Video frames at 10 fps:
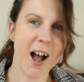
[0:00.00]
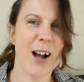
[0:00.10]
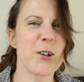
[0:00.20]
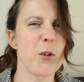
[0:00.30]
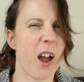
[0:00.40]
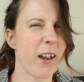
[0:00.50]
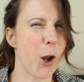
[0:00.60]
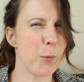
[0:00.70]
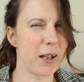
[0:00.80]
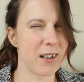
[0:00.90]
I do like
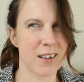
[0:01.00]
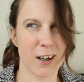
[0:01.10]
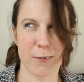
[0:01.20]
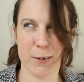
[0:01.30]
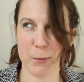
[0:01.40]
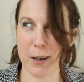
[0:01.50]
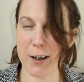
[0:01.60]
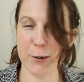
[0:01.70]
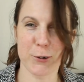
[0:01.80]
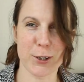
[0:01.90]
opening stuff as
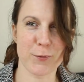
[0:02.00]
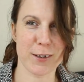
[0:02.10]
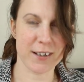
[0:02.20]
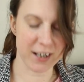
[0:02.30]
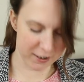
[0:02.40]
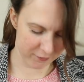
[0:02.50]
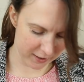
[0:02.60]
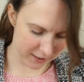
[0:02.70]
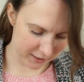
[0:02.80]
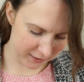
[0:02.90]
well, just for the sake of
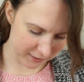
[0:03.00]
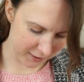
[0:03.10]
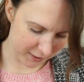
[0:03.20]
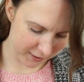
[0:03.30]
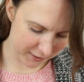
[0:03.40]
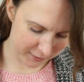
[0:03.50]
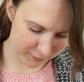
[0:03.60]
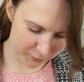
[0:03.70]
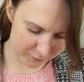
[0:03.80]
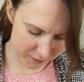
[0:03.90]
it. It's
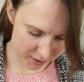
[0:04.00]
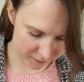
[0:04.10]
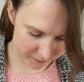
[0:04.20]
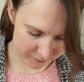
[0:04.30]
good fun.